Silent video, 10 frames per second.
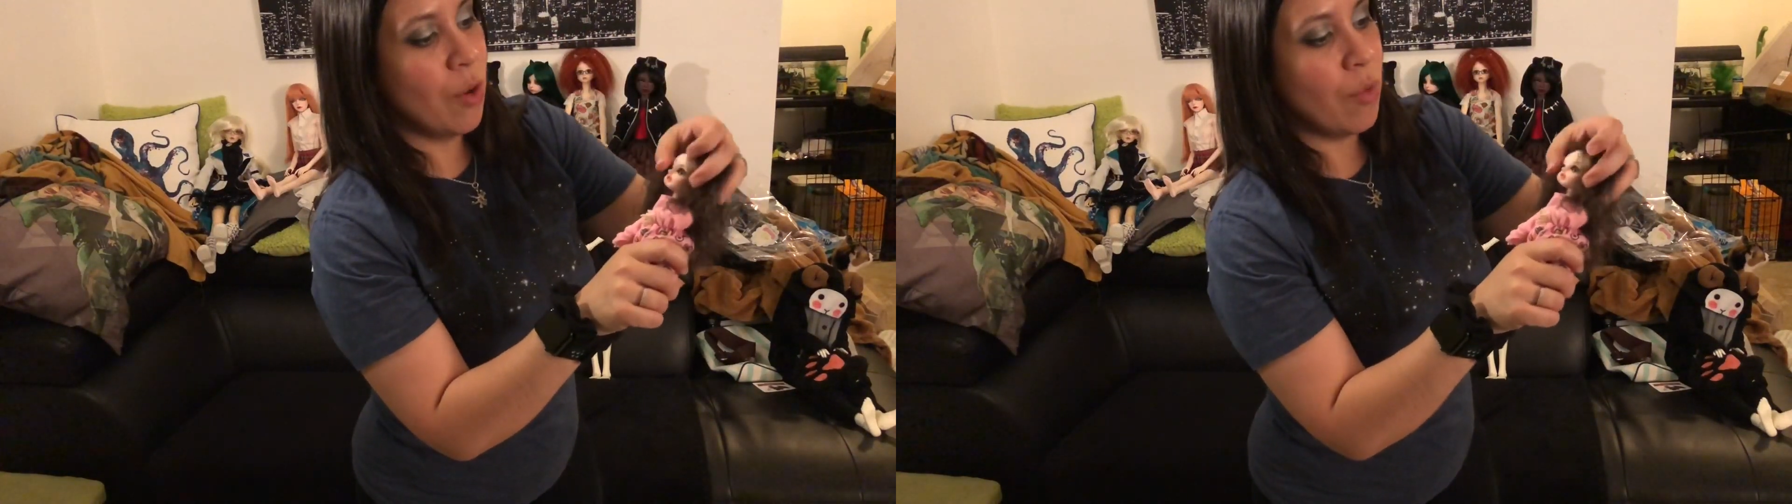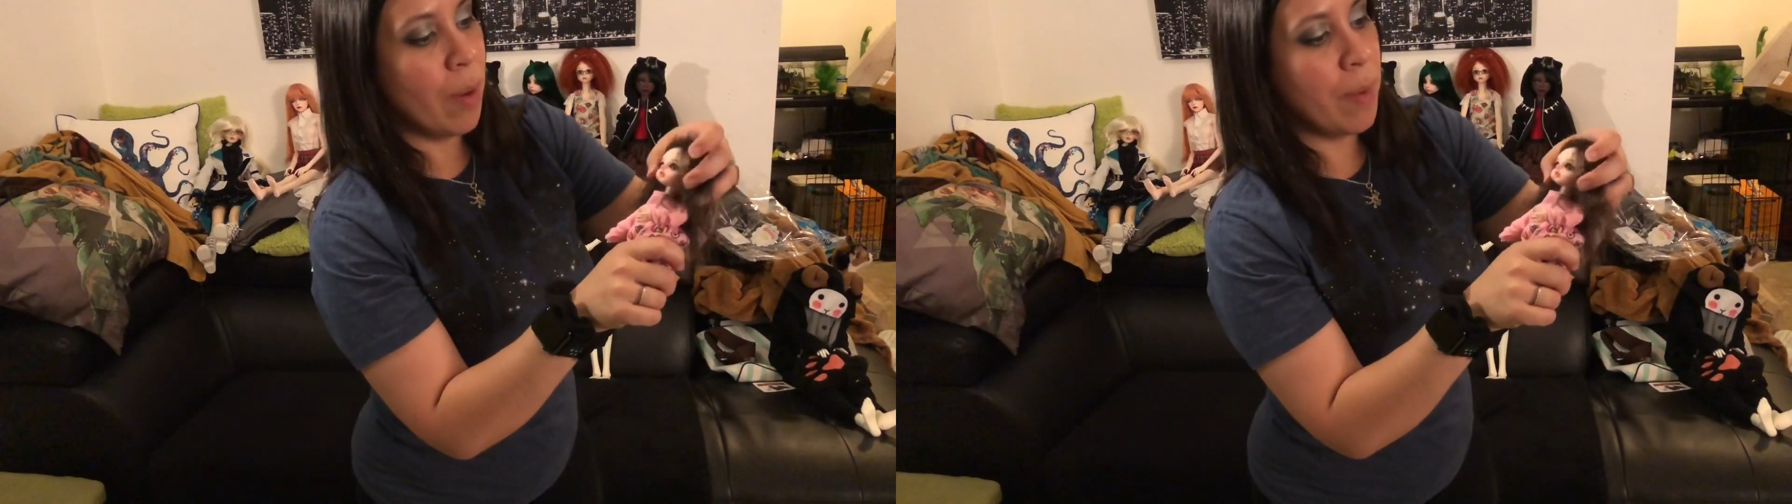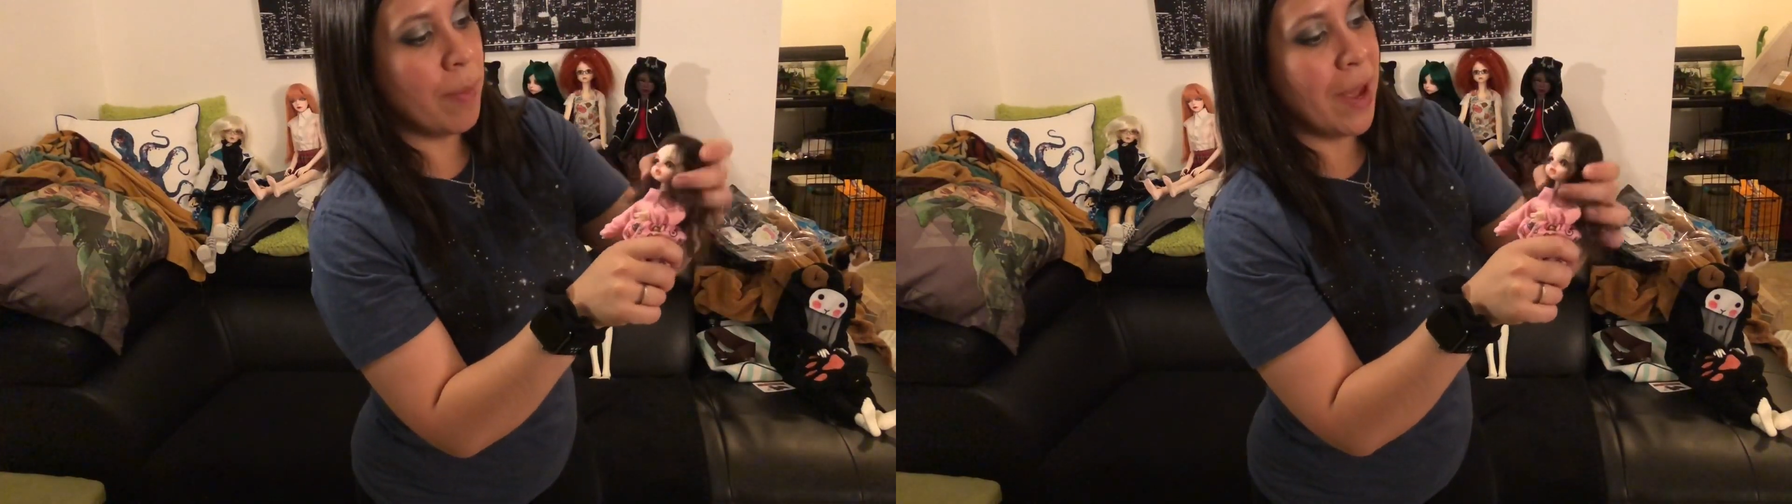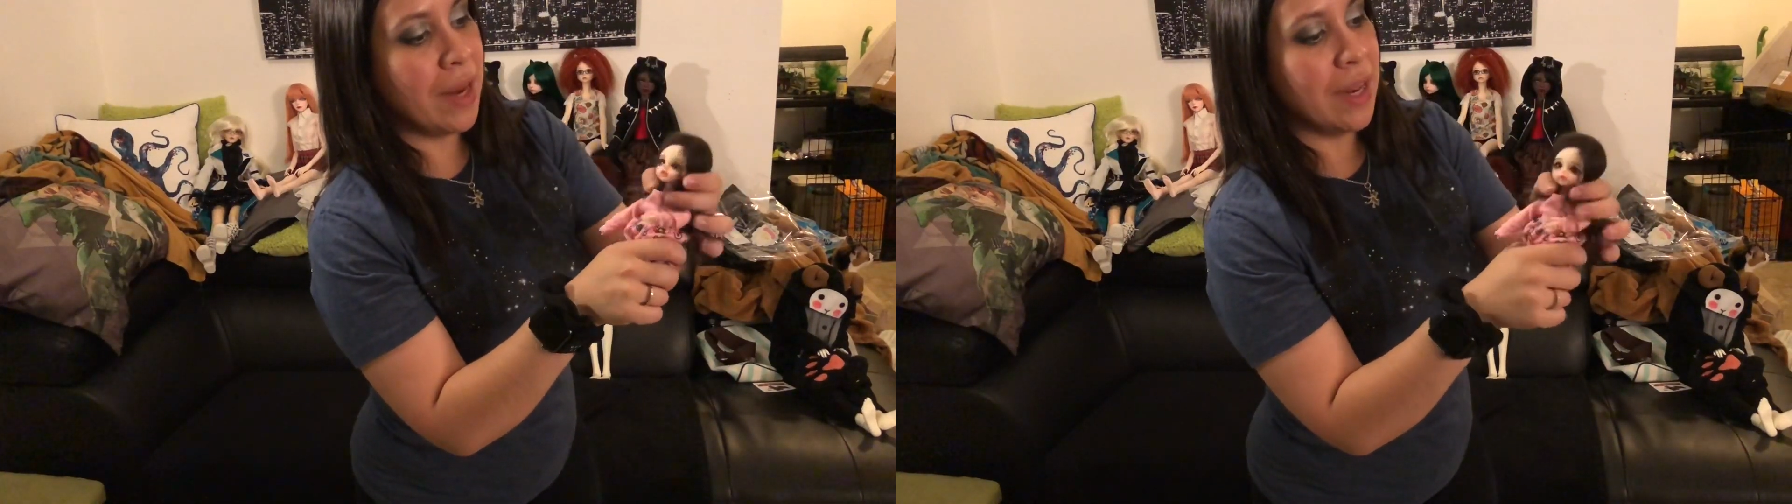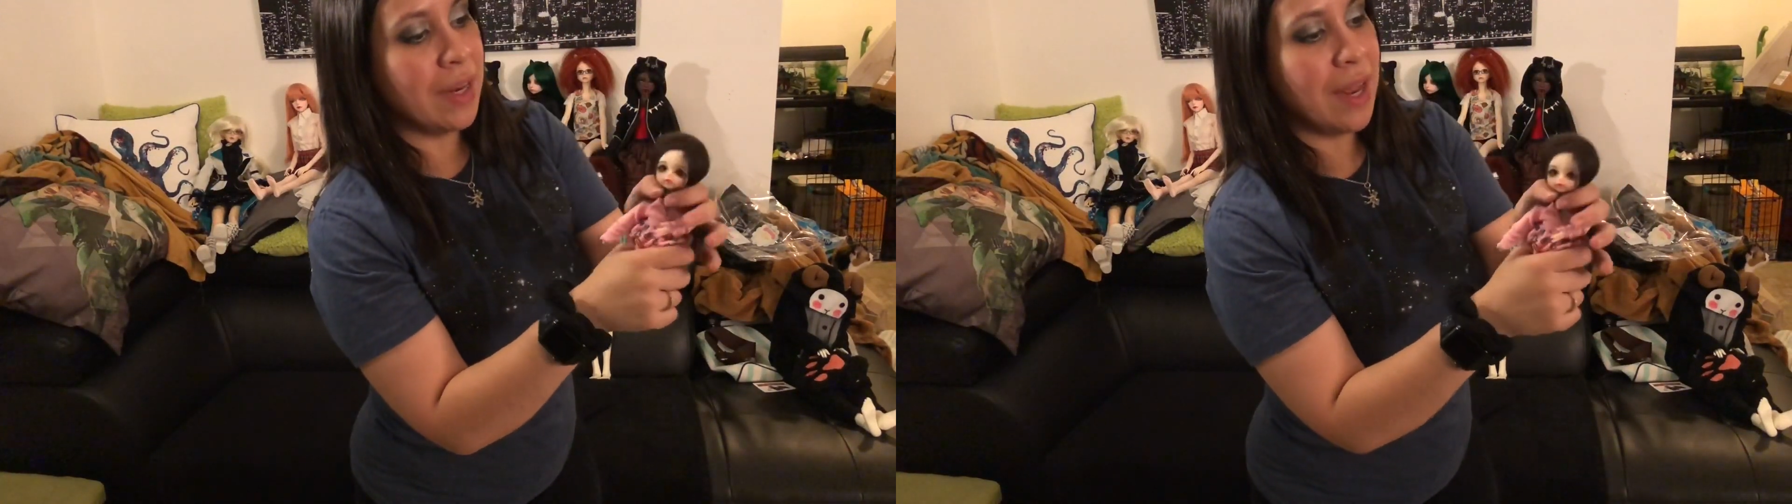rubber
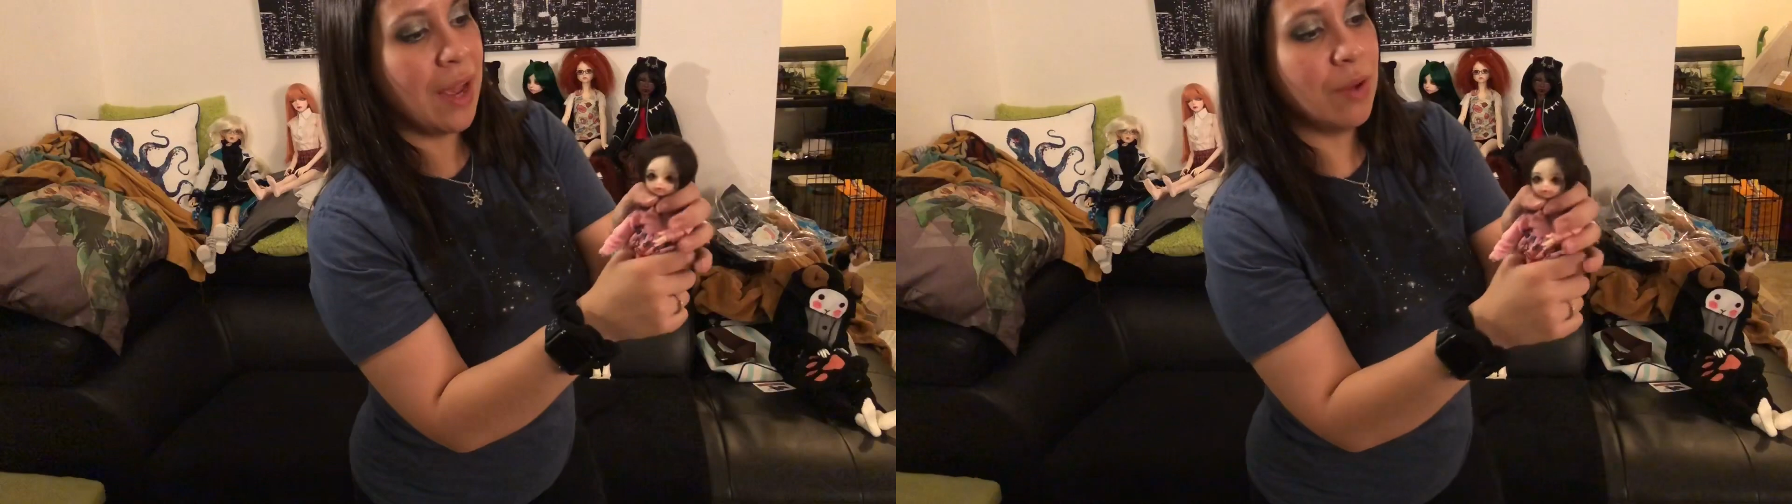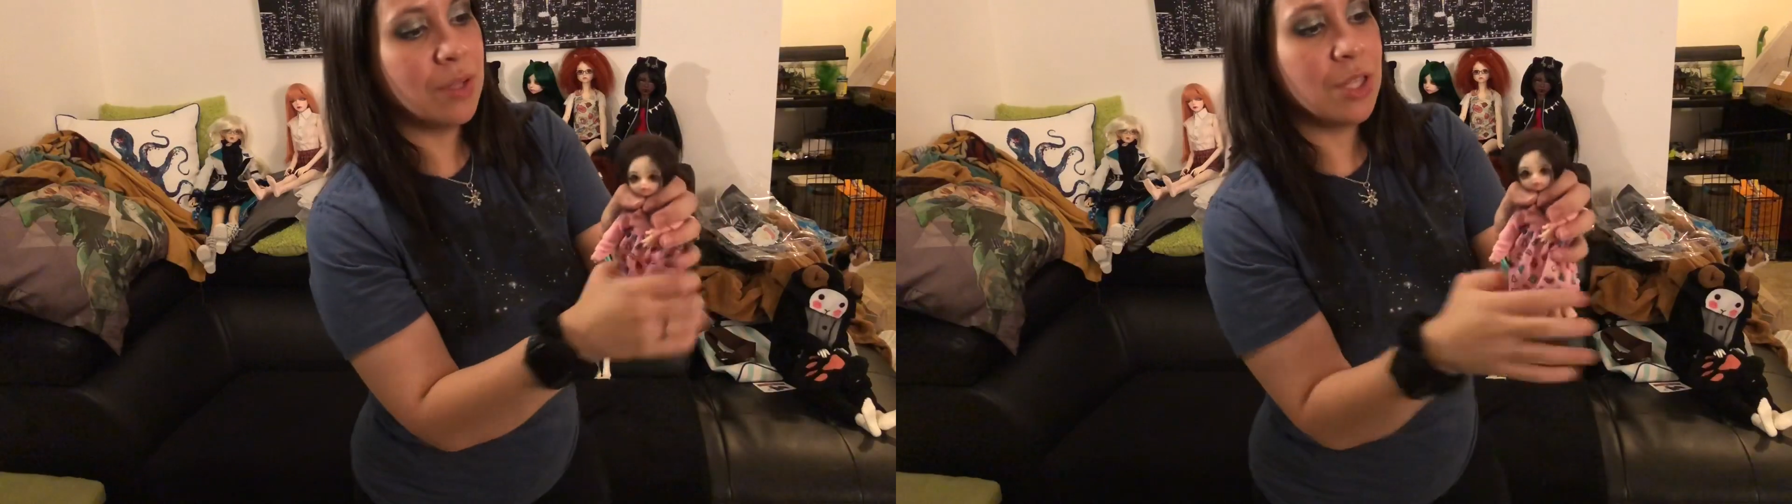band it down